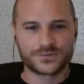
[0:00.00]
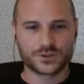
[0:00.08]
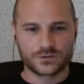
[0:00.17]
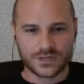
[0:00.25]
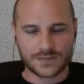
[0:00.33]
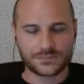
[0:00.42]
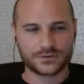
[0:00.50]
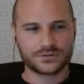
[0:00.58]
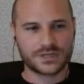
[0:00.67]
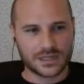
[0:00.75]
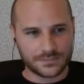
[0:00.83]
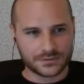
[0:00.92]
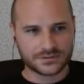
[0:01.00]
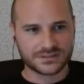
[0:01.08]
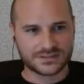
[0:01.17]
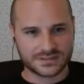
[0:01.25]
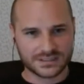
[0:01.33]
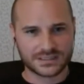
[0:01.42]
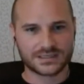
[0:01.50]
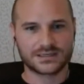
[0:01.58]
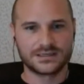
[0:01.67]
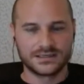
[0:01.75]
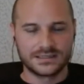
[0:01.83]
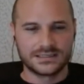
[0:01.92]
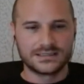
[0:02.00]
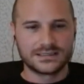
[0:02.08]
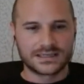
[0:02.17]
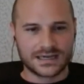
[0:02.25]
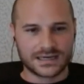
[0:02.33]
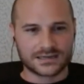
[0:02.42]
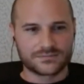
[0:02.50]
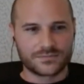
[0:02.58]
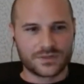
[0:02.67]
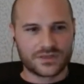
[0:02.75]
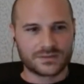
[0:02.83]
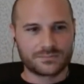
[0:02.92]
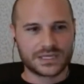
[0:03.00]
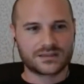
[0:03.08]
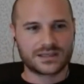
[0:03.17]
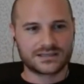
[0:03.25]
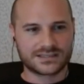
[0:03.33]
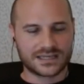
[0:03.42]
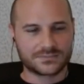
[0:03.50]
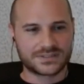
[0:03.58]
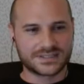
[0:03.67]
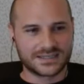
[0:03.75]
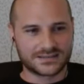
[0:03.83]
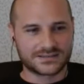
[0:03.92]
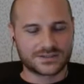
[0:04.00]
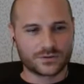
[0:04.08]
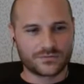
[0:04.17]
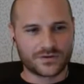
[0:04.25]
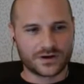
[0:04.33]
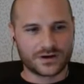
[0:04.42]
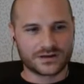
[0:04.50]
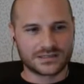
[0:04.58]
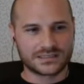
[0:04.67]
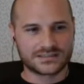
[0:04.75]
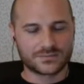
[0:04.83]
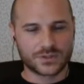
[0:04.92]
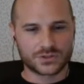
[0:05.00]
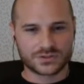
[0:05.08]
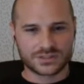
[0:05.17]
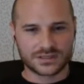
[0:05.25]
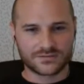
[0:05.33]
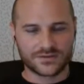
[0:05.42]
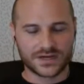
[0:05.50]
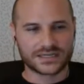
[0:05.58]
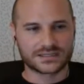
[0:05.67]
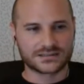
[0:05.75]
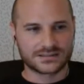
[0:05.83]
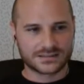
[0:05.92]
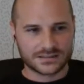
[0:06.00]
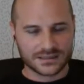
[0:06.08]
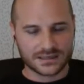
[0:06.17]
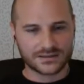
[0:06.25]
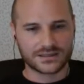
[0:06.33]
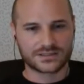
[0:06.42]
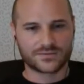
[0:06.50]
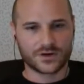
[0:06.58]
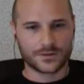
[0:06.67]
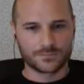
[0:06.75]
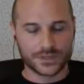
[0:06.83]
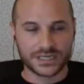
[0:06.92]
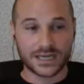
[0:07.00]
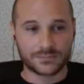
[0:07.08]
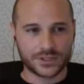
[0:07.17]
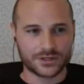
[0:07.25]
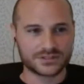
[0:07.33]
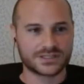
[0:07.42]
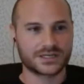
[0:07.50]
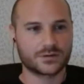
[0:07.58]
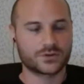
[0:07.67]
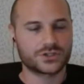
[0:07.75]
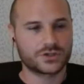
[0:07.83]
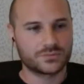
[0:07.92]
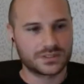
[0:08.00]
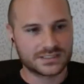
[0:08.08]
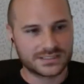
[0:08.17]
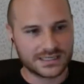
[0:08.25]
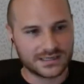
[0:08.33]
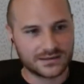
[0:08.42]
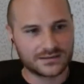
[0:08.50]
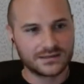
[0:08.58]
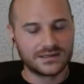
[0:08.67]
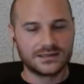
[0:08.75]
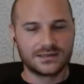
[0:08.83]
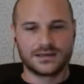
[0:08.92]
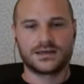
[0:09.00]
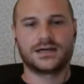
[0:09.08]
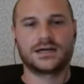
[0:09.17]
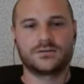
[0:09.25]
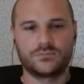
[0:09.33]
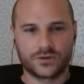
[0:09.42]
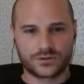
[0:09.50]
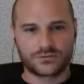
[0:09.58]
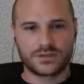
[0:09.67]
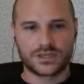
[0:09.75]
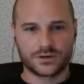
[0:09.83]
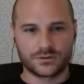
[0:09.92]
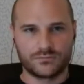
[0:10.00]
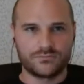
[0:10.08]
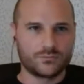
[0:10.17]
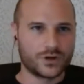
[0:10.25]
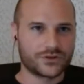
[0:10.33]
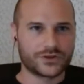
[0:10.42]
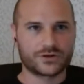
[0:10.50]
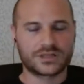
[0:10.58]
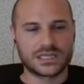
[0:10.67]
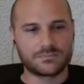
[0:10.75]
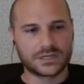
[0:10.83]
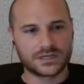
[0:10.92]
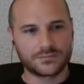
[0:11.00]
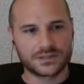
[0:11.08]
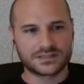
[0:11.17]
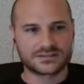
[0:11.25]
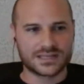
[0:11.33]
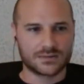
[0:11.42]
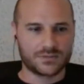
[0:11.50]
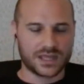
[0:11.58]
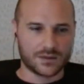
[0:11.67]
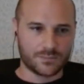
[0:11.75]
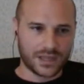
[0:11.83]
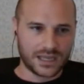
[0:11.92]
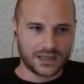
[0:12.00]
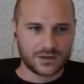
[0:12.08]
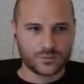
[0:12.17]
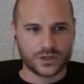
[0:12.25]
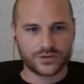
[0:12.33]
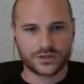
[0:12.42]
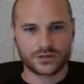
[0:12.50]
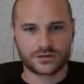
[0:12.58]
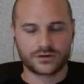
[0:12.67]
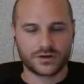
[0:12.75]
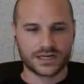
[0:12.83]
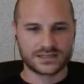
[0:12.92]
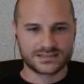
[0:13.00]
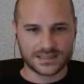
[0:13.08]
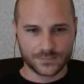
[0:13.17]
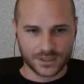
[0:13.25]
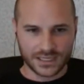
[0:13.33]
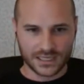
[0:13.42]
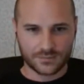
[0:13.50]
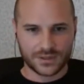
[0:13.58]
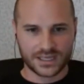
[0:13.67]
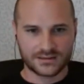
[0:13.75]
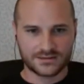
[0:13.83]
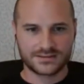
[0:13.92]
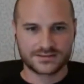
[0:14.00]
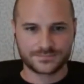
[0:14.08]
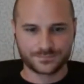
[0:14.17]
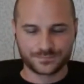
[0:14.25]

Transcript: So a couple just kind of big things that I'm seeing so far, and some interesting findings thus far. But yeah, I'm curious to hear what you've been seeing with, whether you're keeping them in the same campaign, whether you're creating separate campaigns.